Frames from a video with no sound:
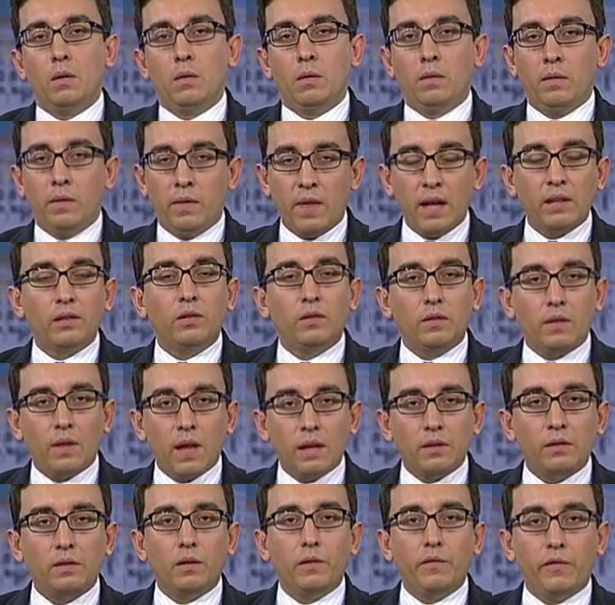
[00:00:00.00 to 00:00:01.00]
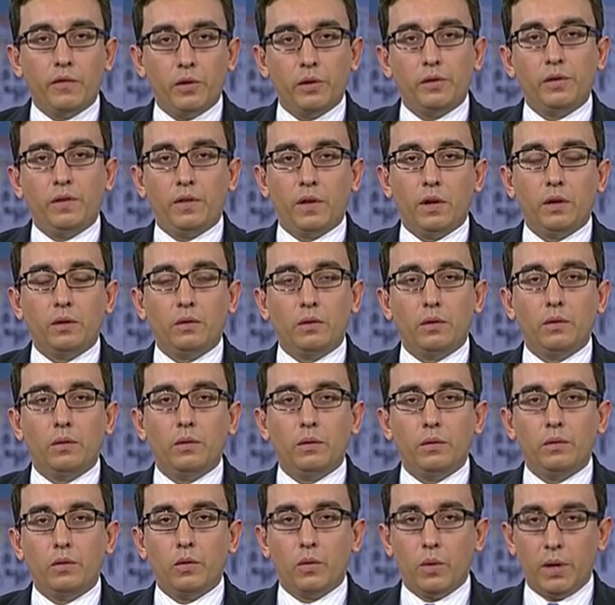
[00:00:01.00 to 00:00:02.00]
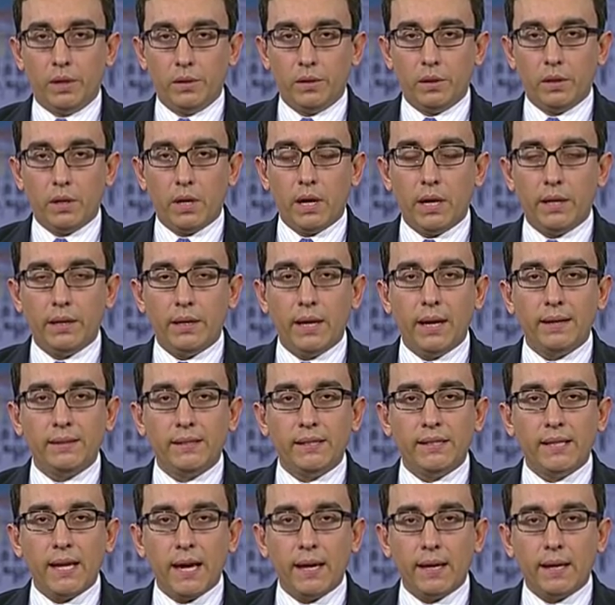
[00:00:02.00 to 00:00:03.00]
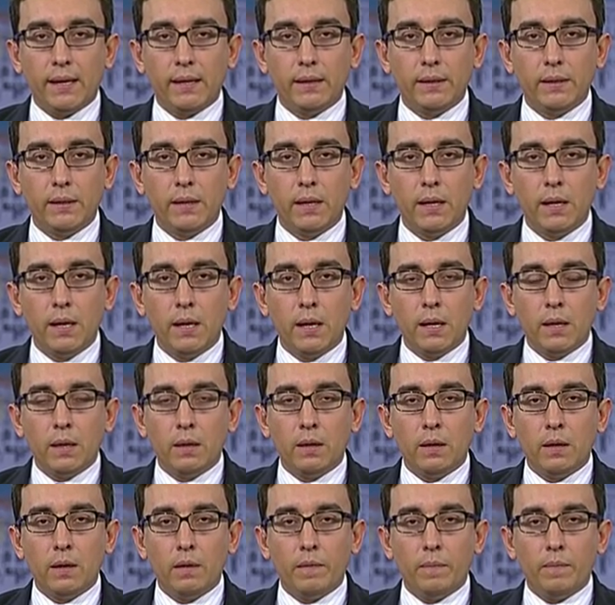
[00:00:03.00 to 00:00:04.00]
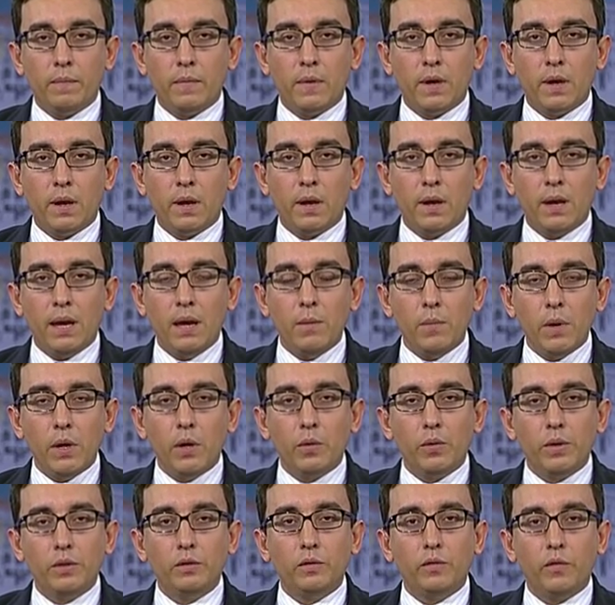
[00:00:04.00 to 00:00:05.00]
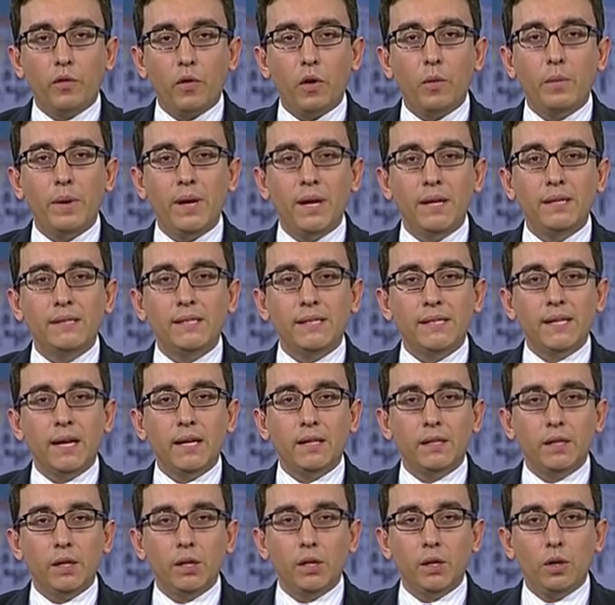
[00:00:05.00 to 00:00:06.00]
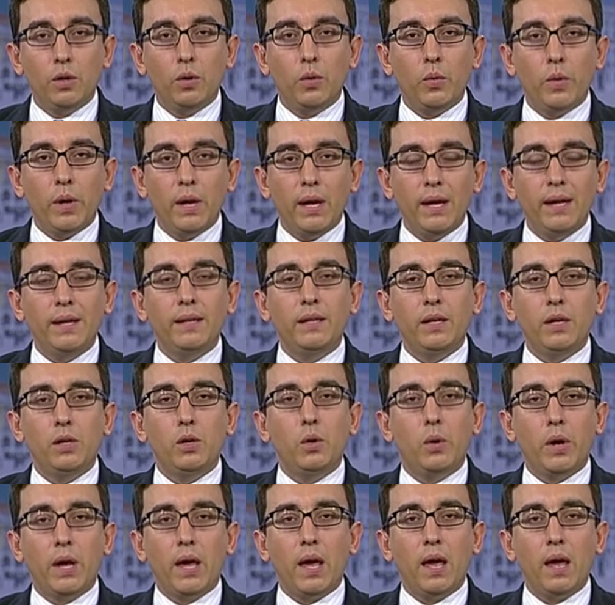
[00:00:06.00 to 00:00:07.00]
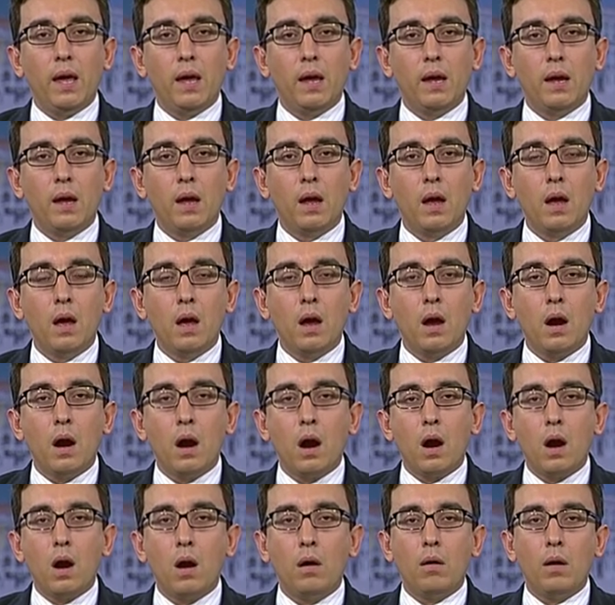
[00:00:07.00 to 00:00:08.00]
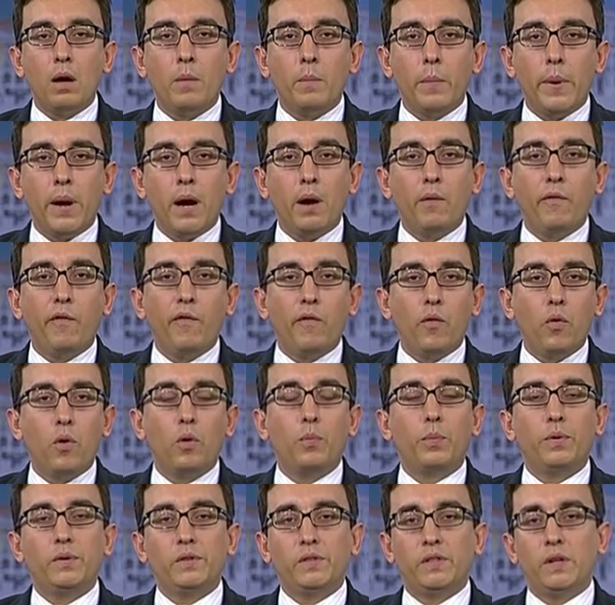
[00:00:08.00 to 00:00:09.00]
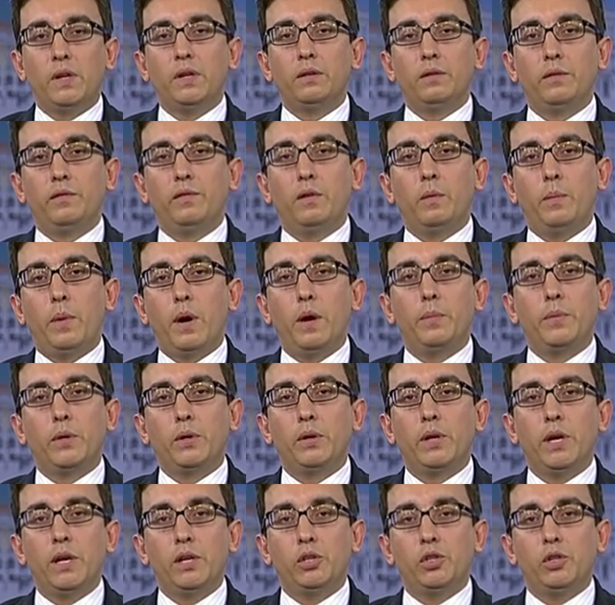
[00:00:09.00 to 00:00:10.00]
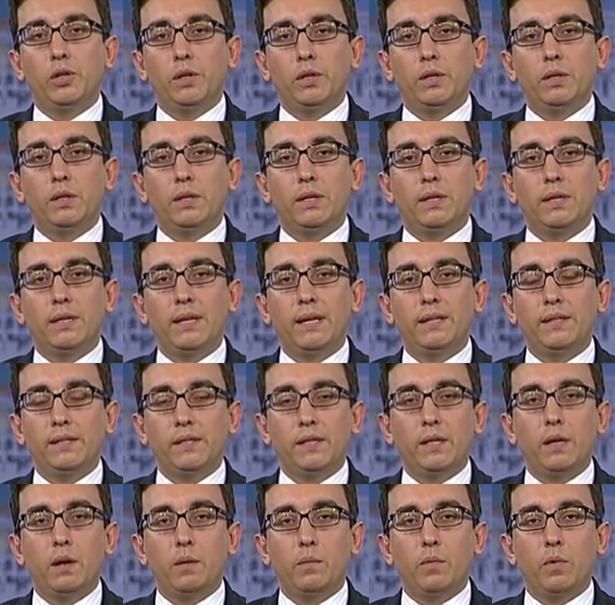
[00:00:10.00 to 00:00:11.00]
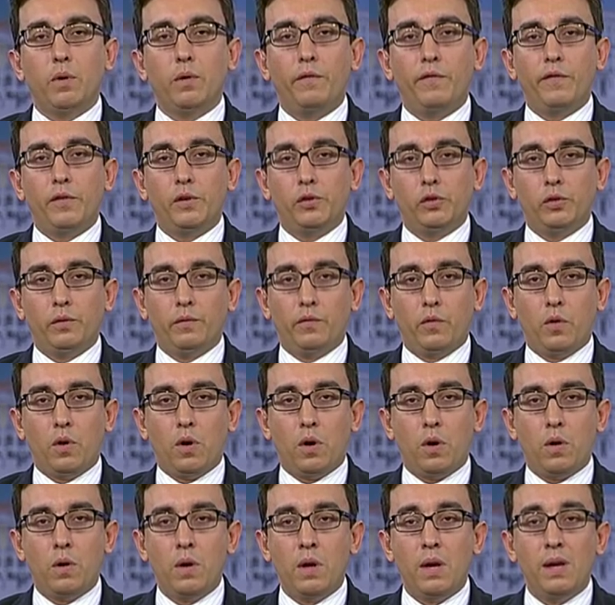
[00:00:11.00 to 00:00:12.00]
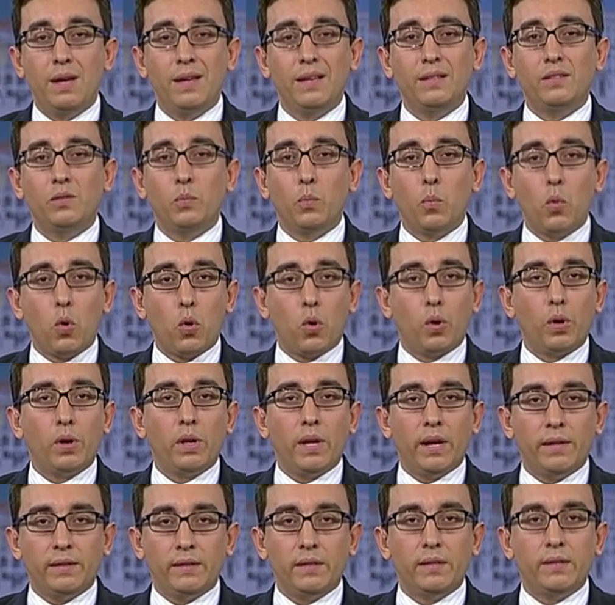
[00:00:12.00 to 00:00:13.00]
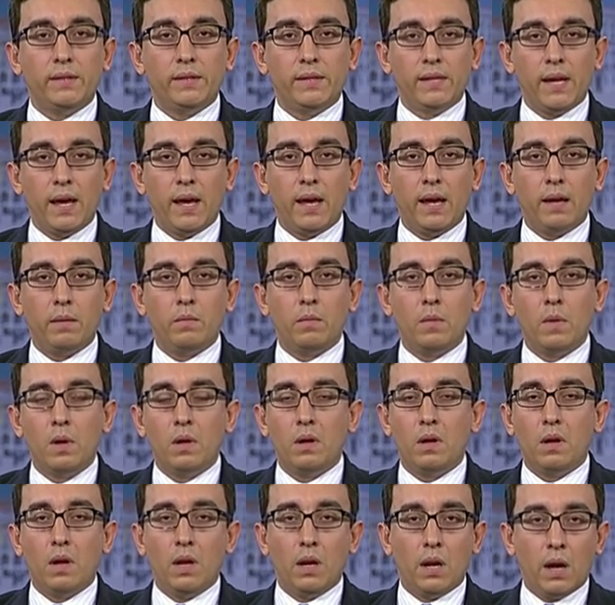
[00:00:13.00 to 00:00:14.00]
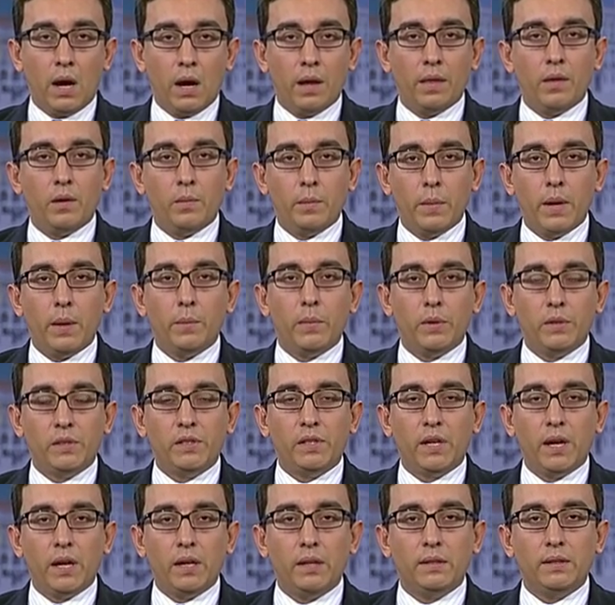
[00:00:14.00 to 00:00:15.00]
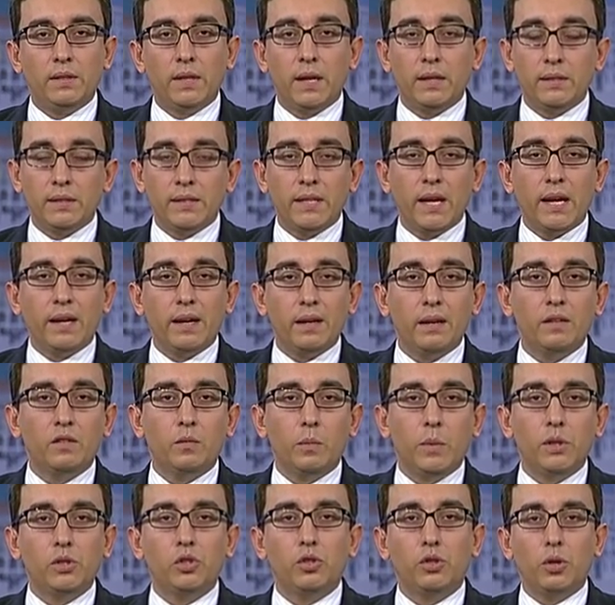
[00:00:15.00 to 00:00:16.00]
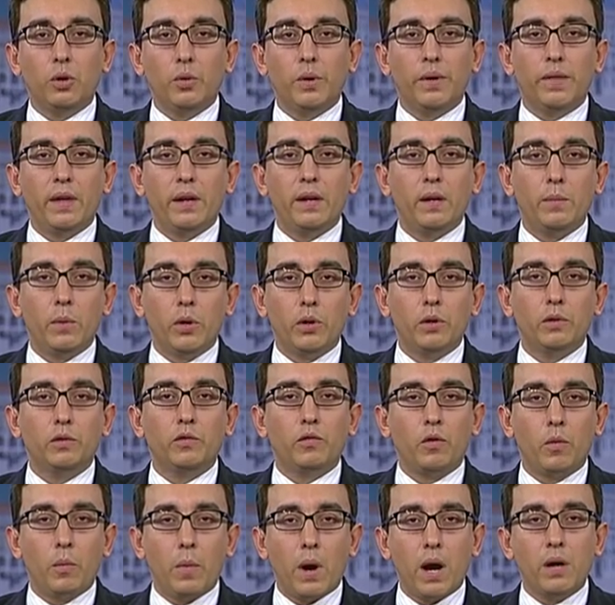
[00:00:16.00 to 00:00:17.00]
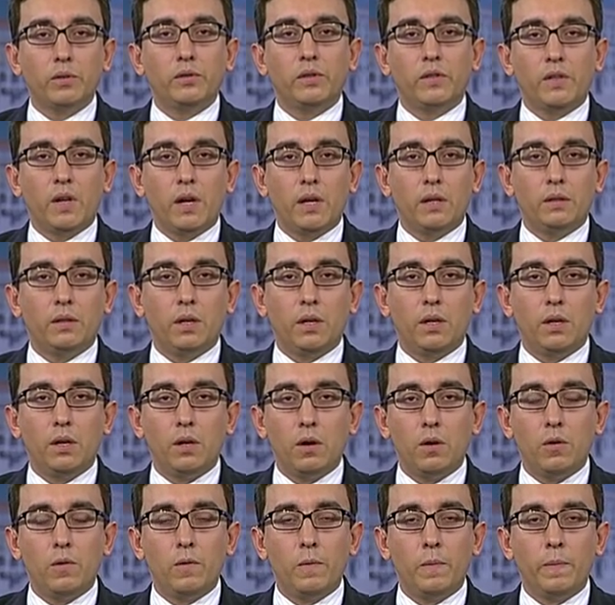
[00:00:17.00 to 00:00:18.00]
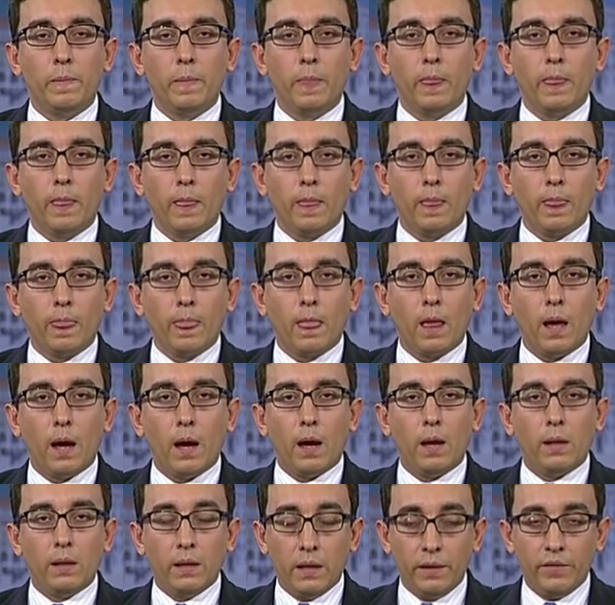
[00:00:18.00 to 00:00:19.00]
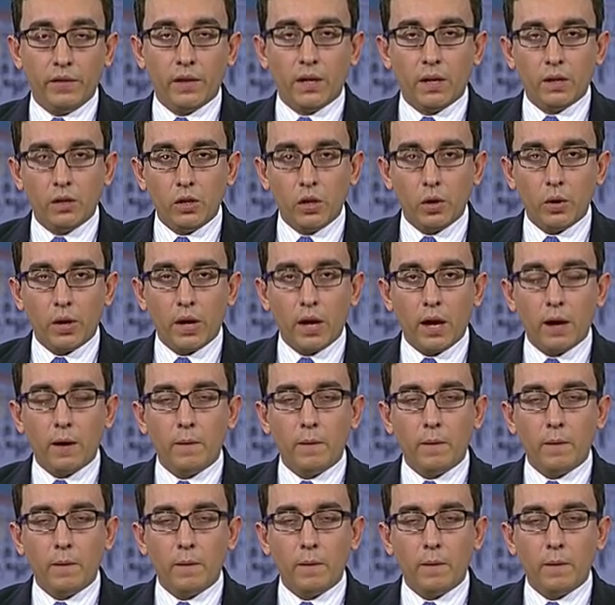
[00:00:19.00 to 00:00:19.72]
That's the first thing to underline. And second, the immigrants from inside the EU in the UK are about 4% of the population. This number, first of all, is more or less the same in other member states. And second, it's much lower than immigrants from outside the EU living in the UK.